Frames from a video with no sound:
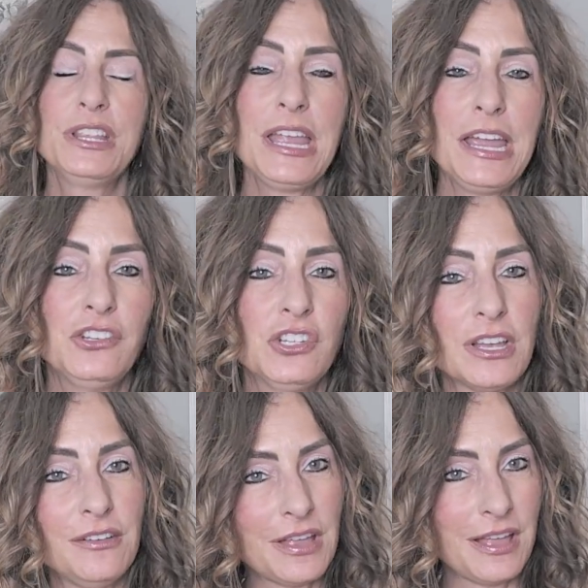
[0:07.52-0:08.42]
the ages
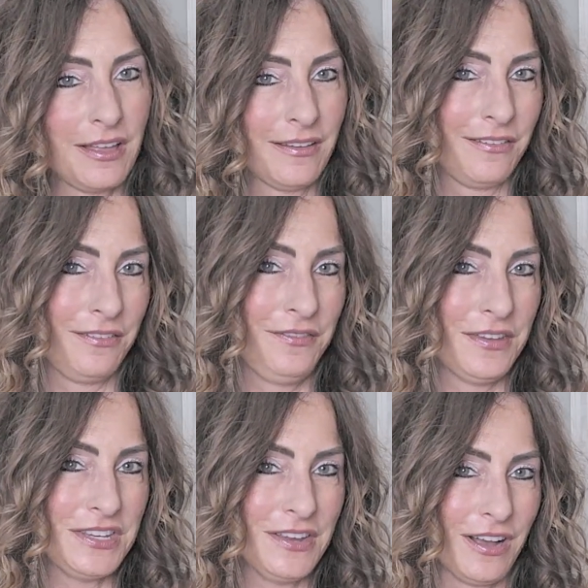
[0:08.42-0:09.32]
of
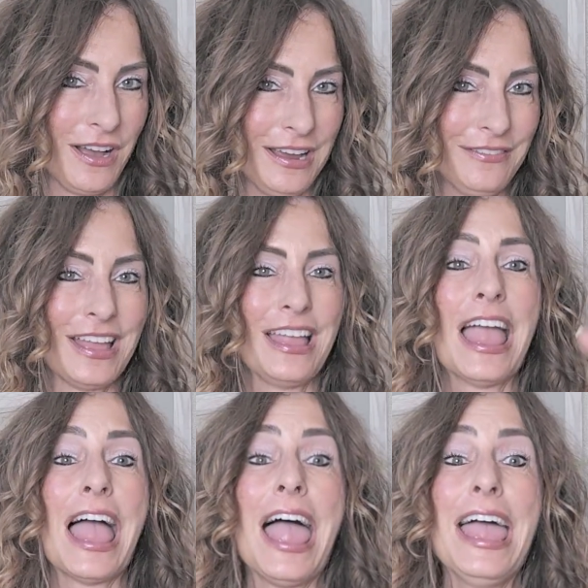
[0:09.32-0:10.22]
55
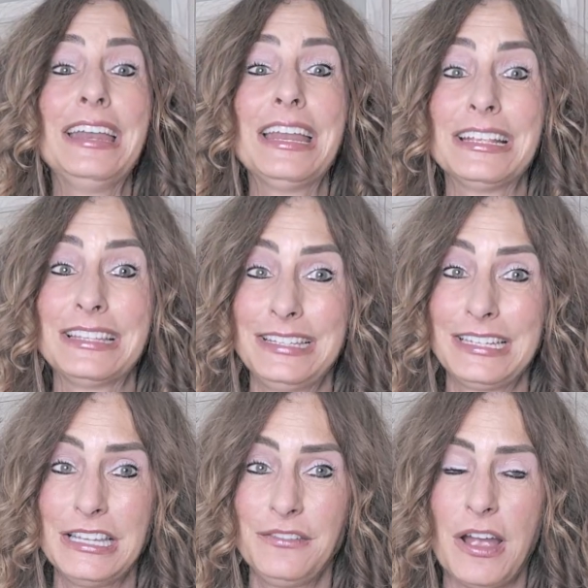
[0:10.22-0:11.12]
and
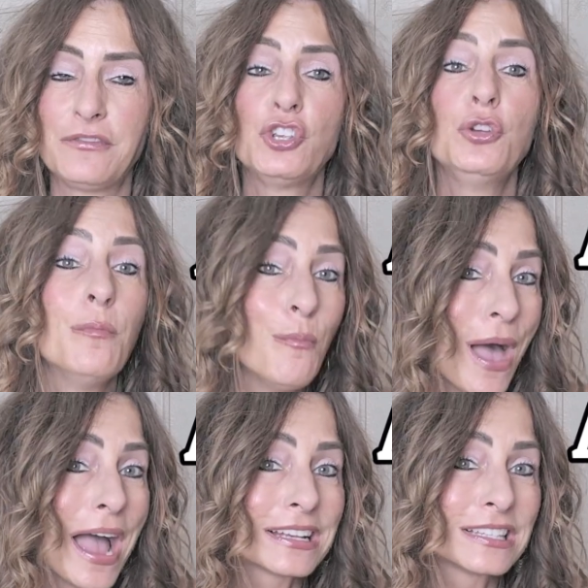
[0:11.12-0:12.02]
65 to
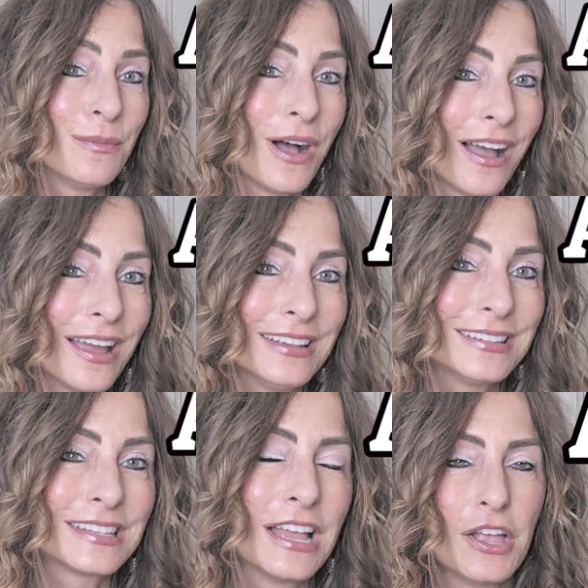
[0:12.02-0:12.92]

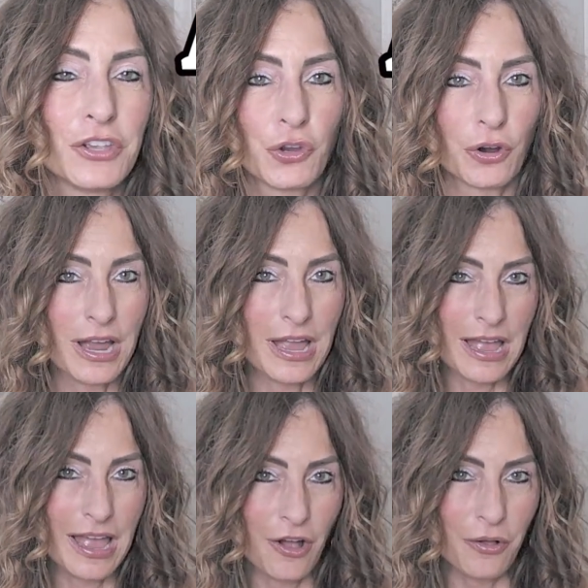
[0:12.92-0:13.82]
maximize your
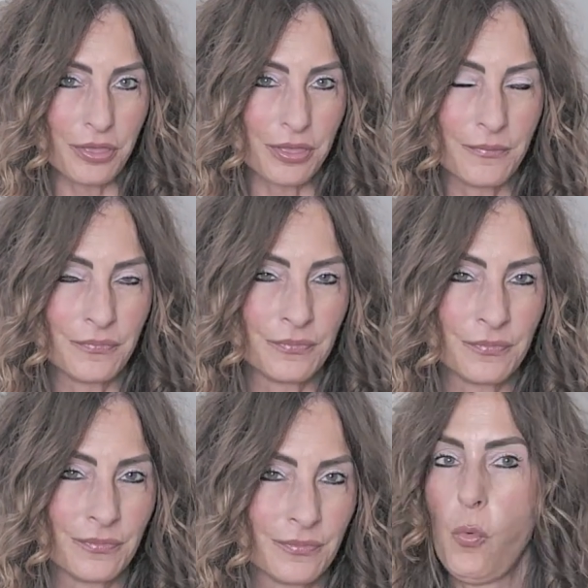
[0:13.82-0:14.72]
health,
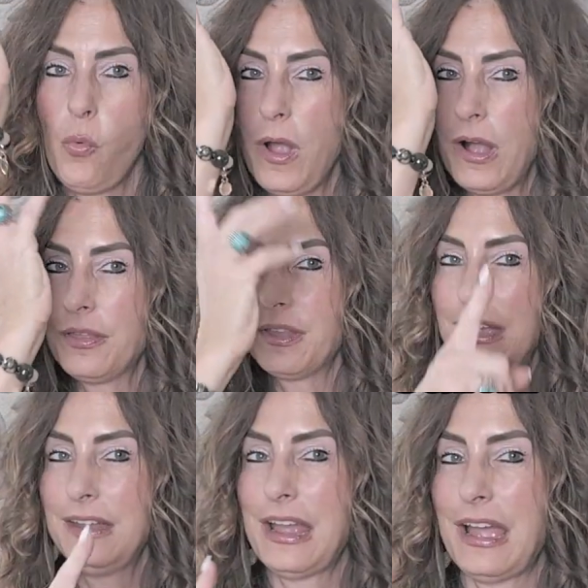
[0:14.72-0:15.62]
wealth,
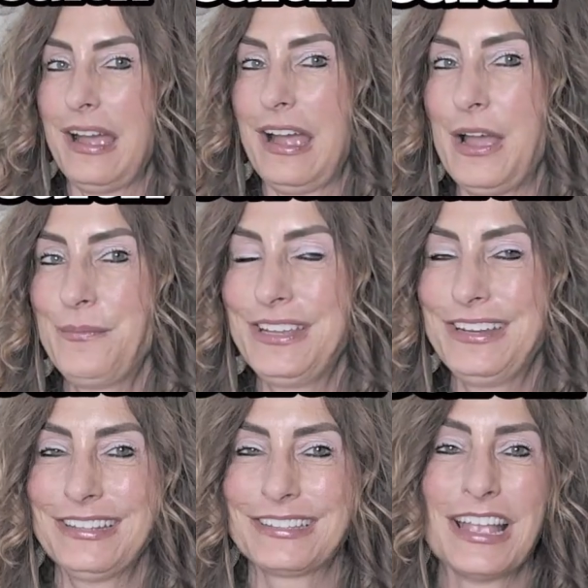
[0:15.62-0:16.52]
and
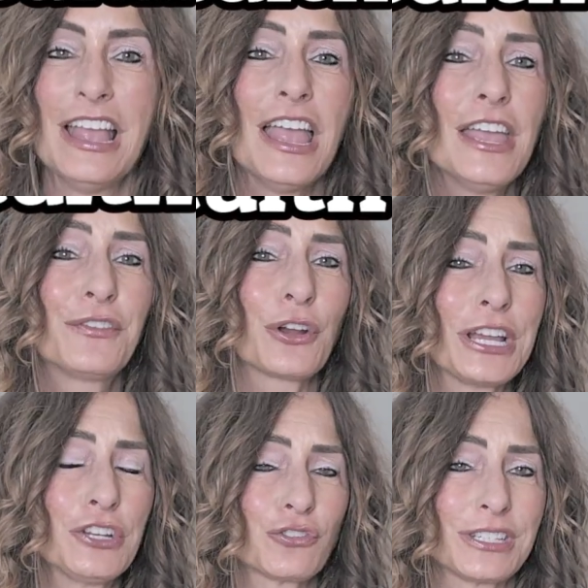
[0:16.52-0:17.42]
happiness? If you're
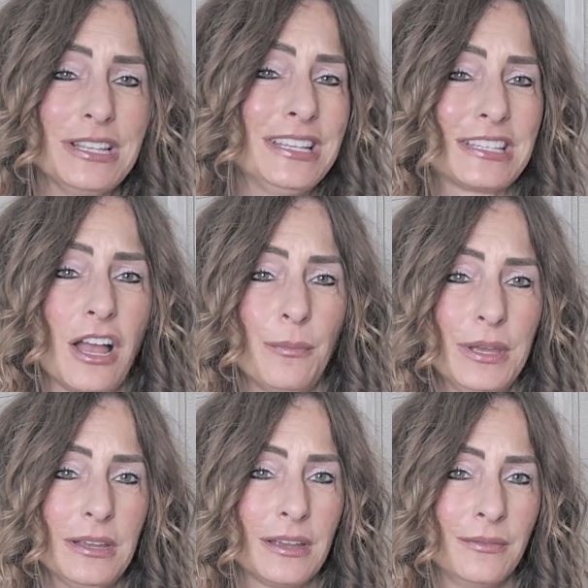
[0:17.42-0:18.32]
interested in this
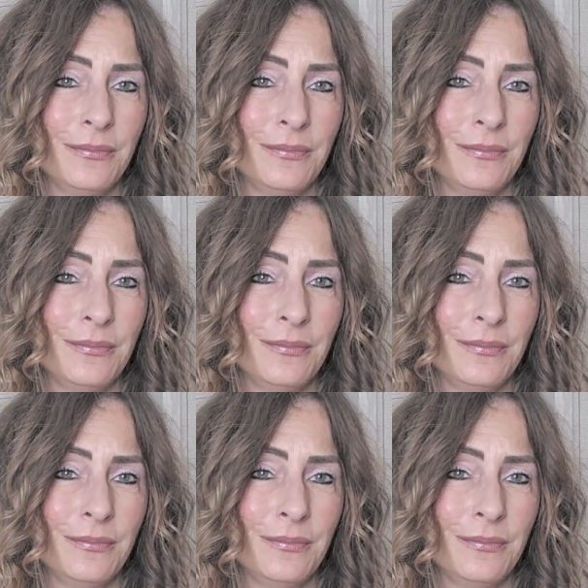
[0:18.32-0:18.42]
topic,